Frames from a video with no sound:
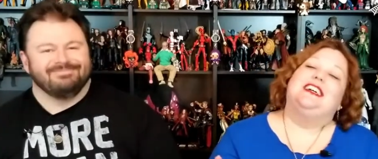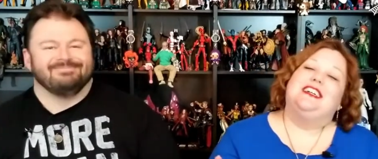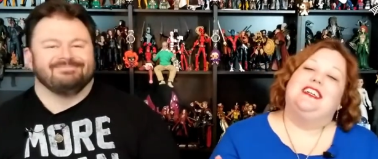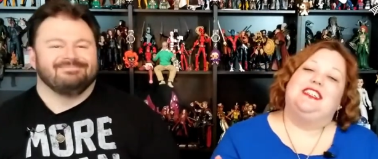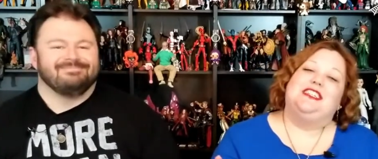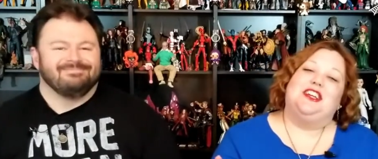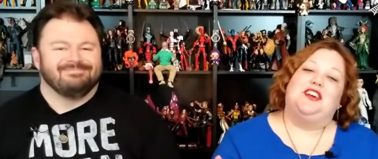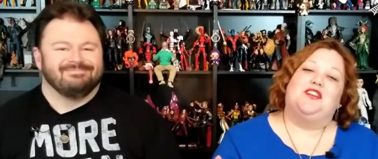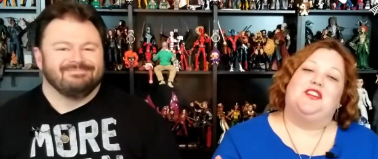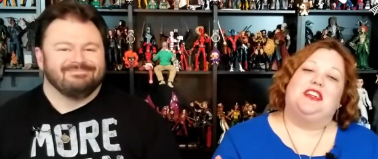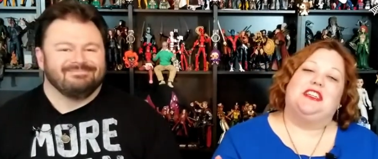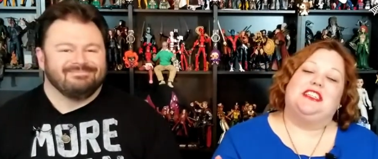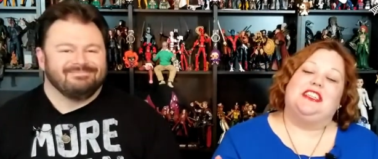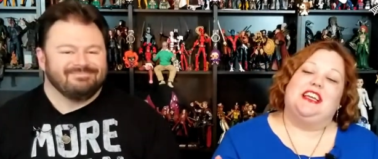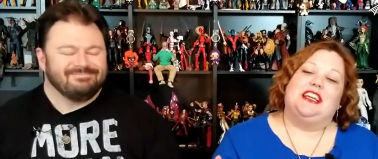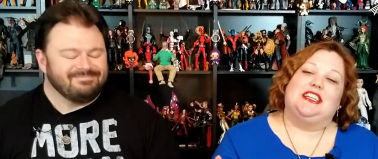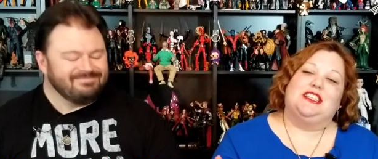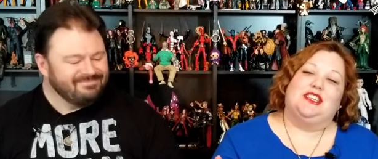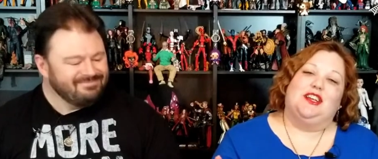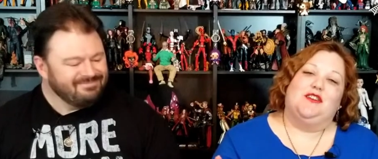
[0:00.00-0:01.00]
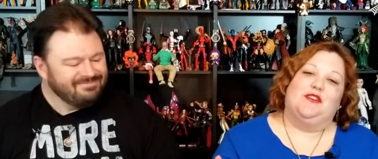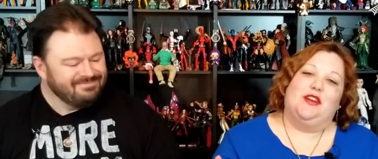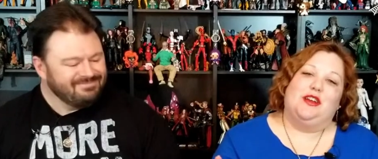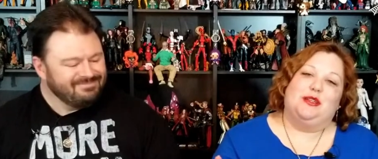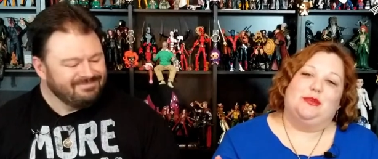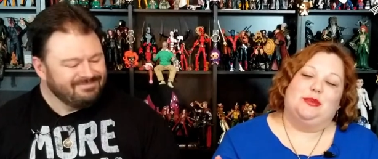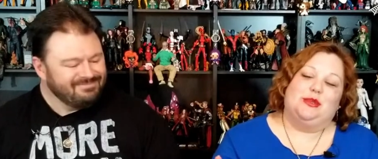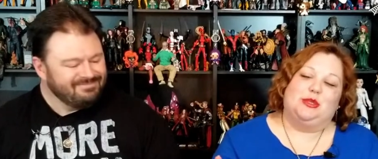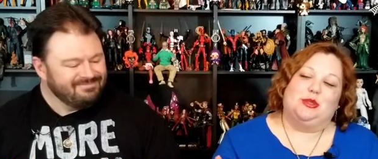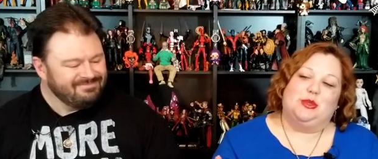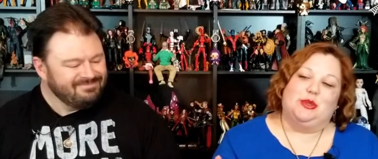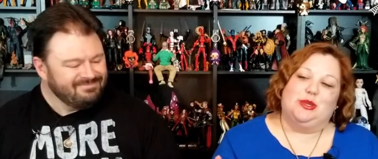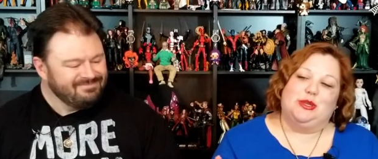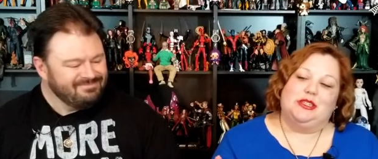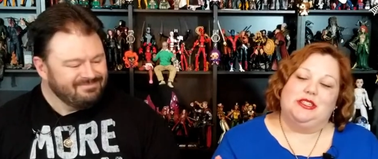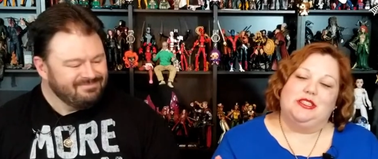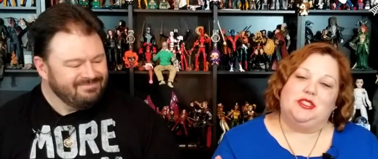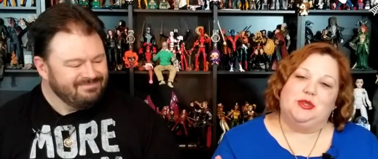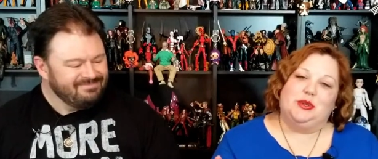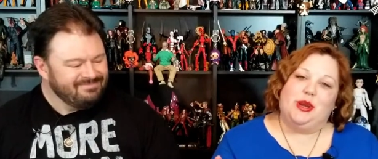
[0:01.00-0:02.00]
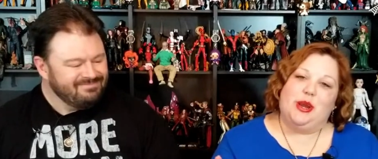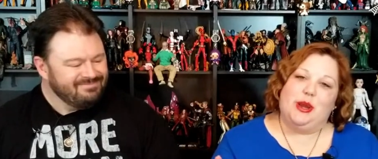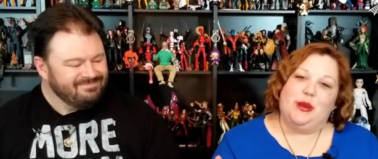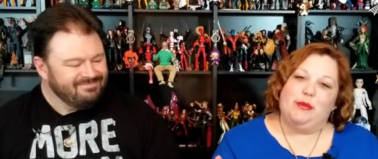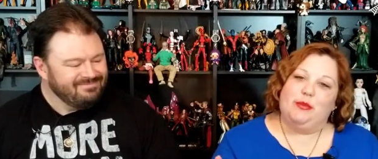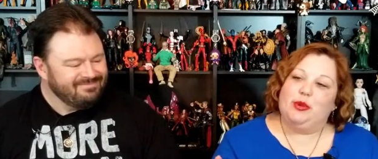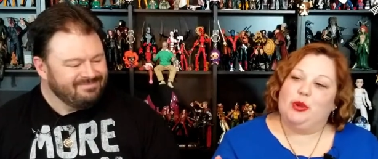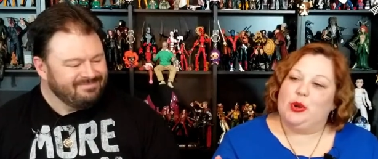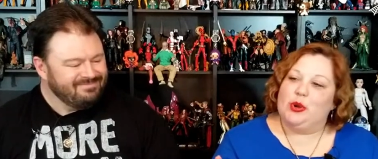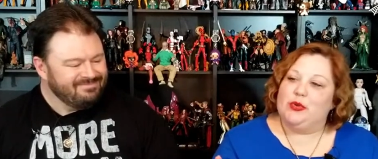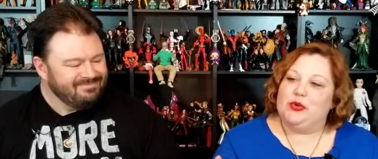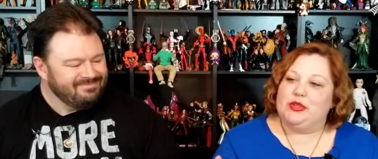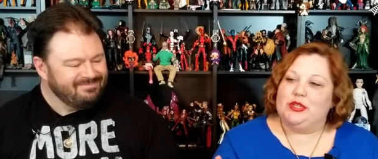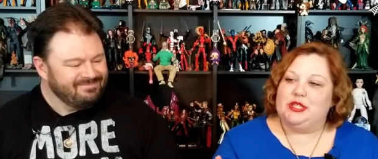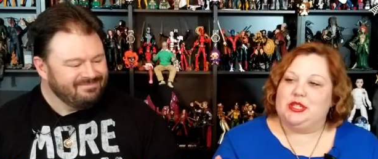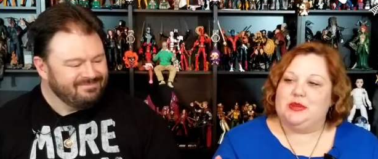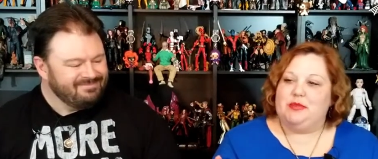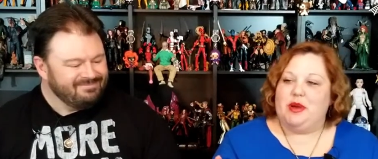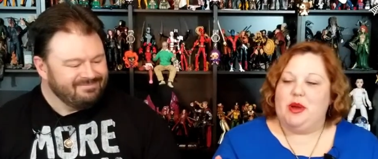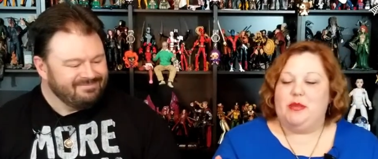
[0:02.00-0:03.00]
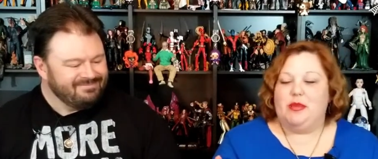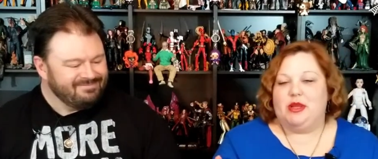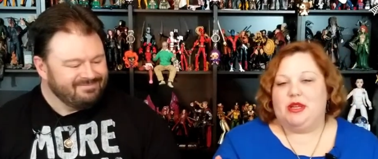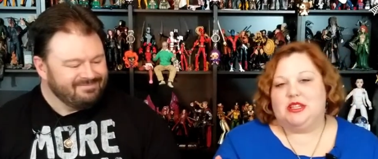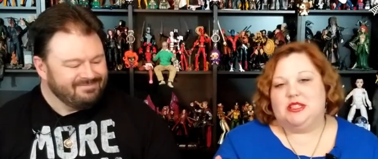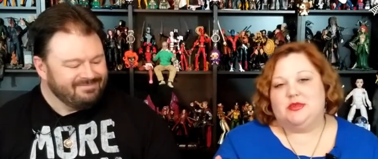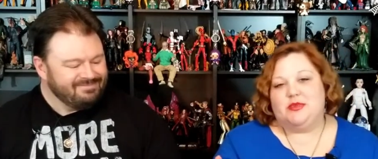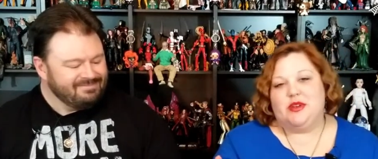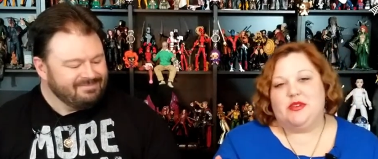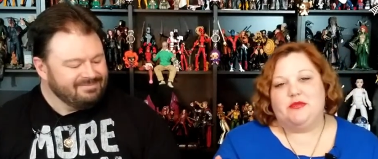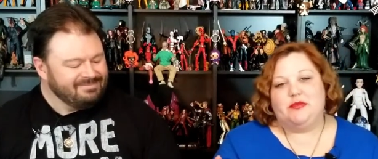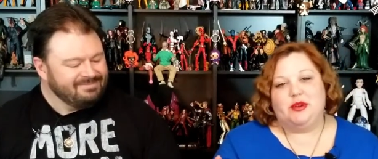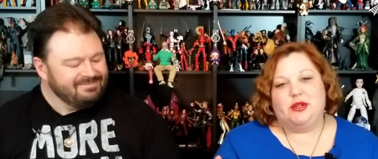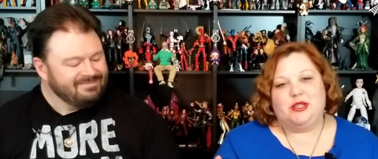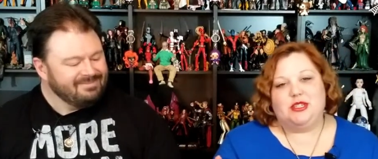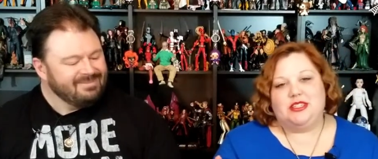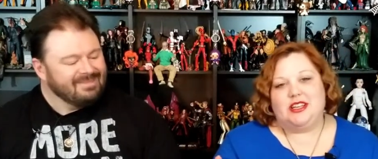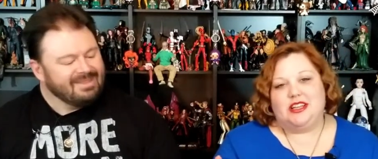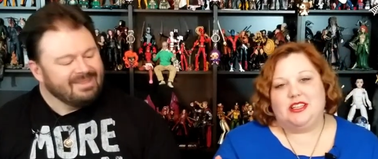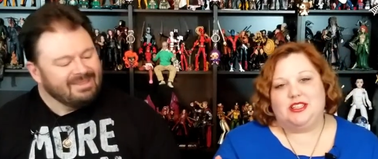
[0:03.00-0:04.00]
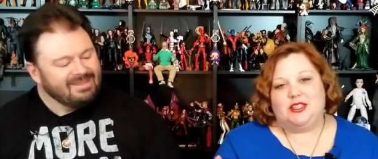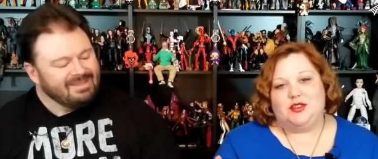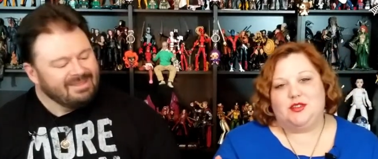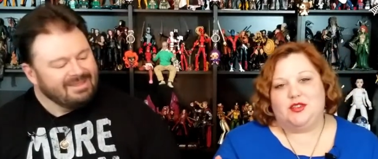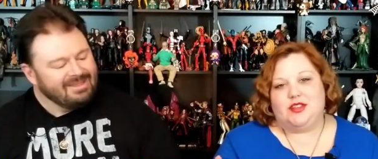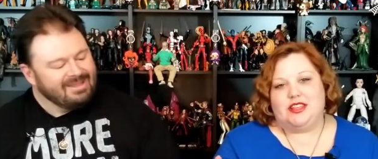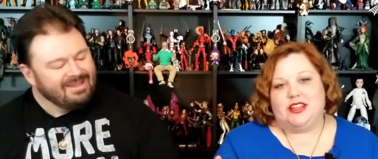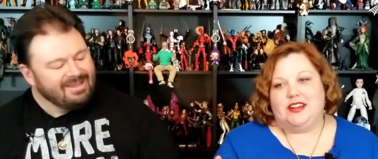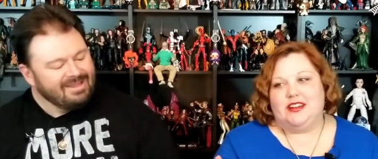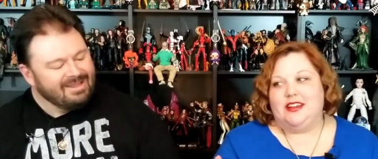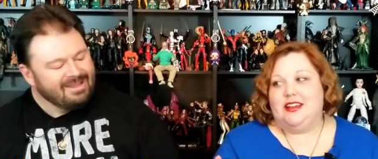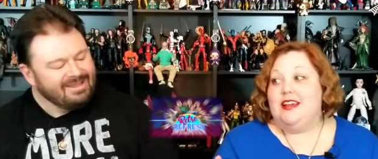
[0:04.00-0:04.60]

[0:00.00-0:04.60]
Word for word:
Speaker 1: Don't forget to like us on Facebook, Twitter, and Instagram. Go over to TeePublic because we have merchandise over there.